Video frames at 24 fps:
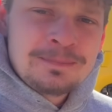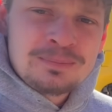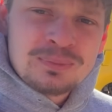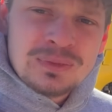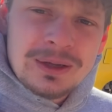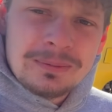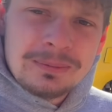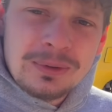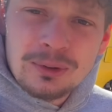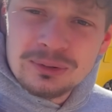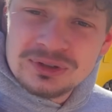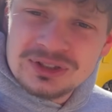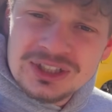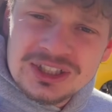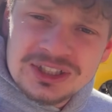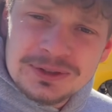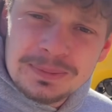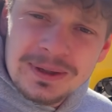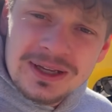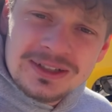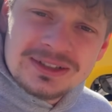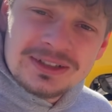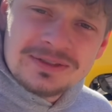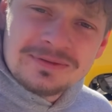The most
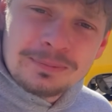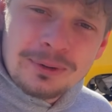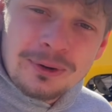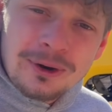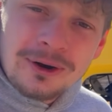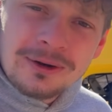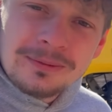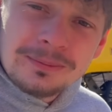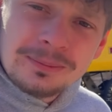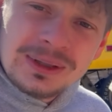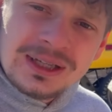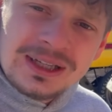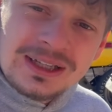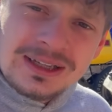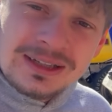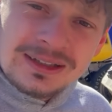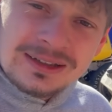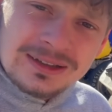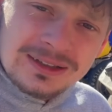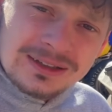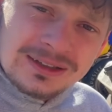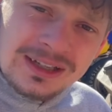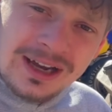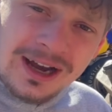expensive part being
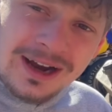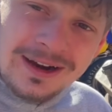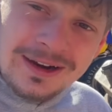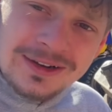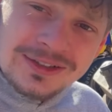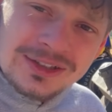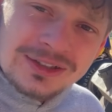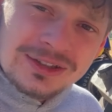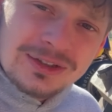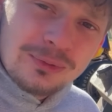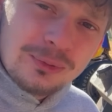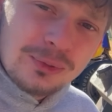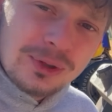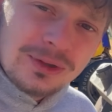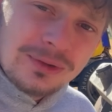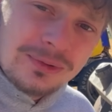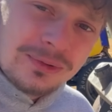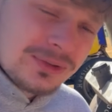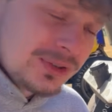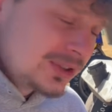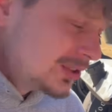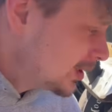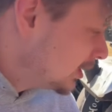the tires and the wheels.